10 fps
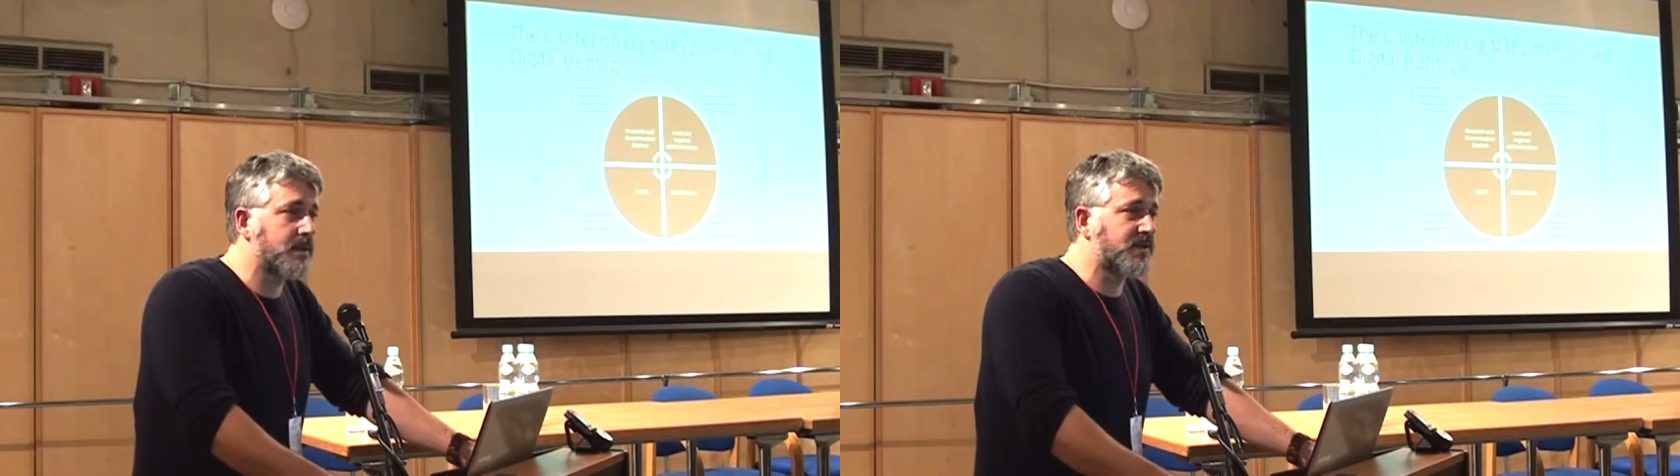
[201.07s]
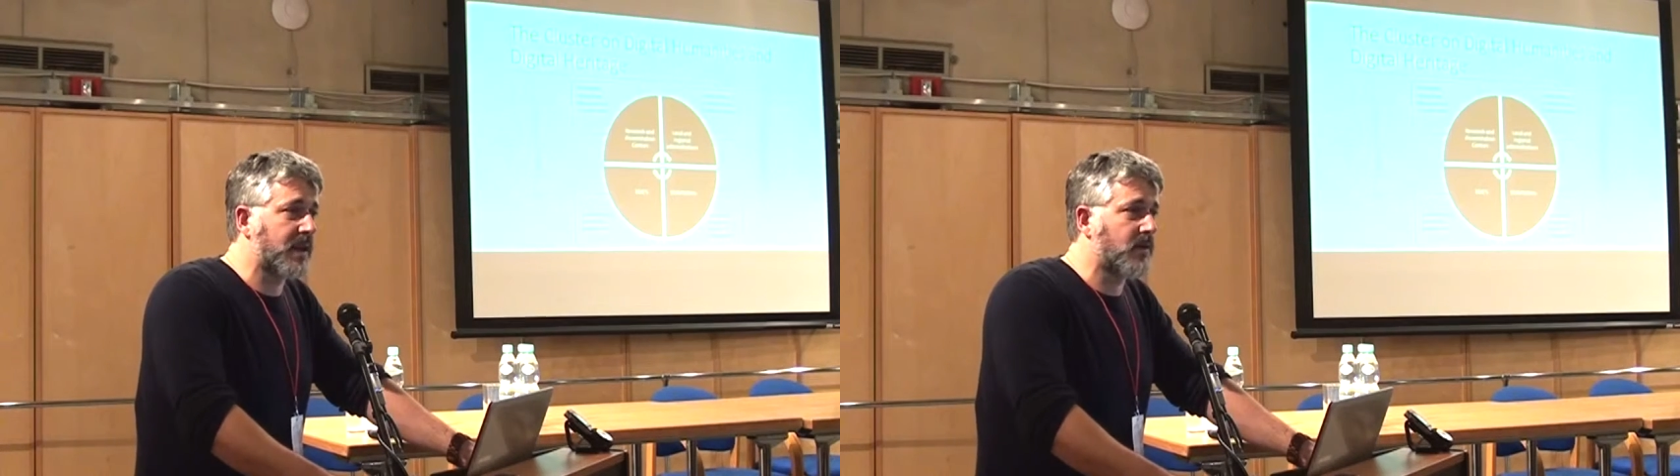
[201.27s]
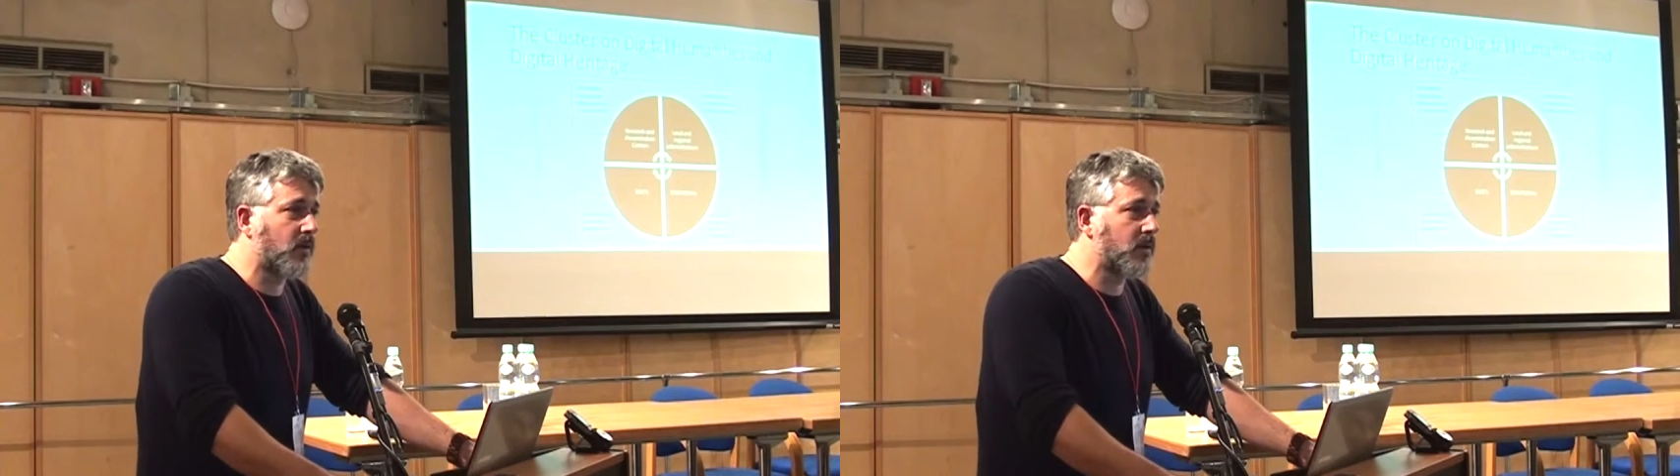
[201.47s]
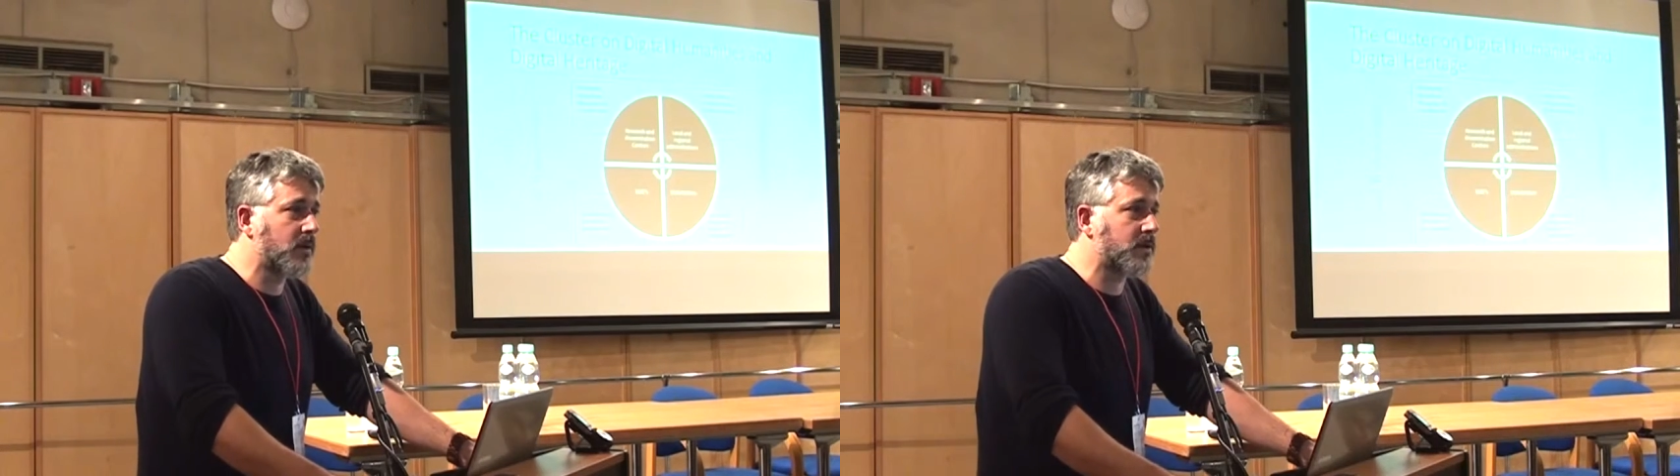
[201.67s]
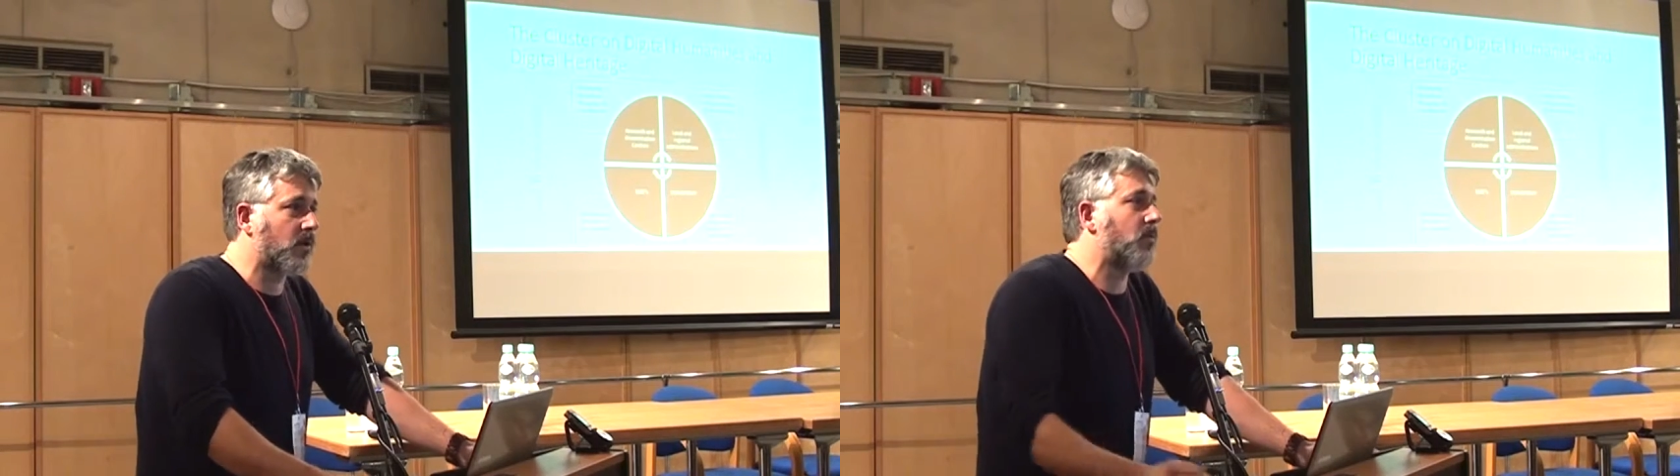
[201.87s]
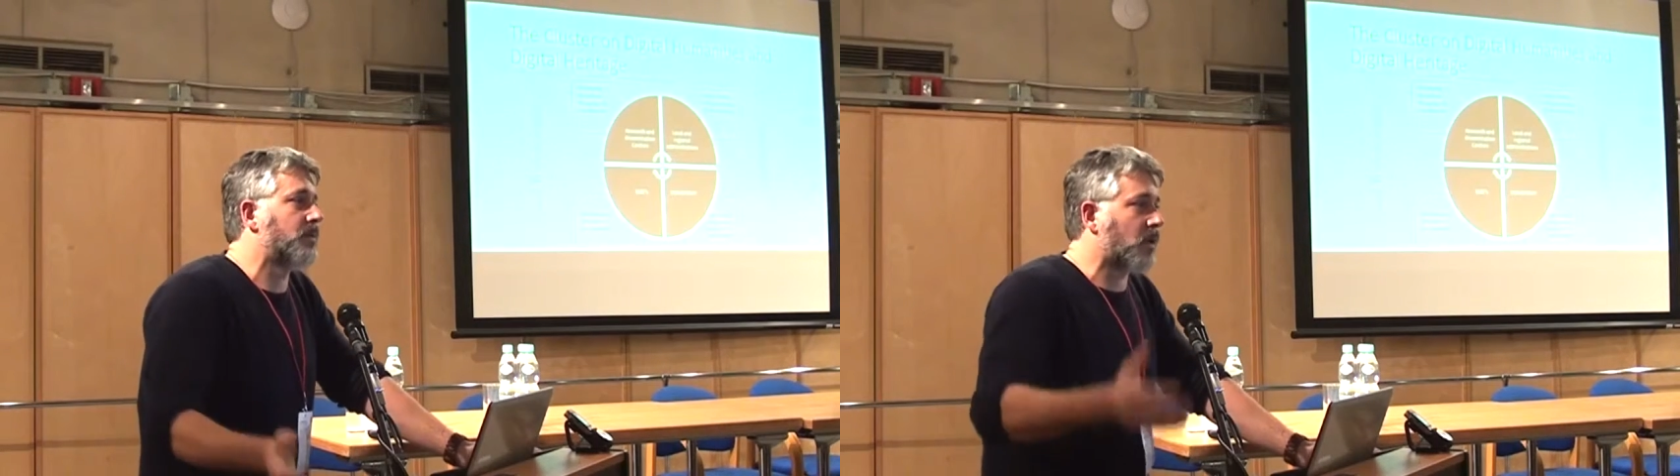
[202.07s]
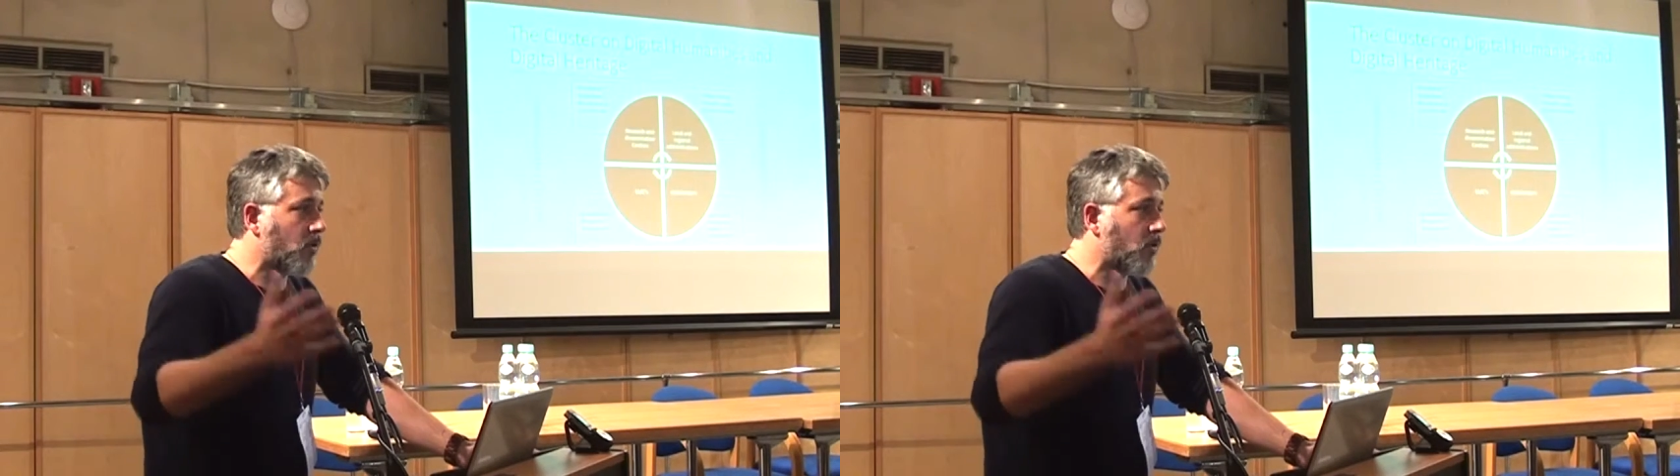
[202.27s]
stakeholders or the